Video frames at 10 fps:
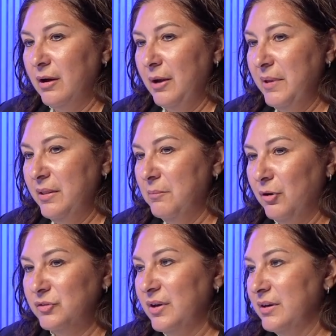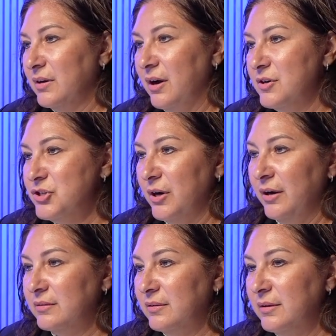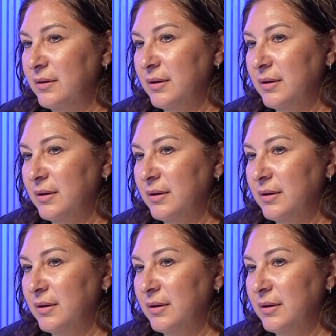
I made them all sign a contract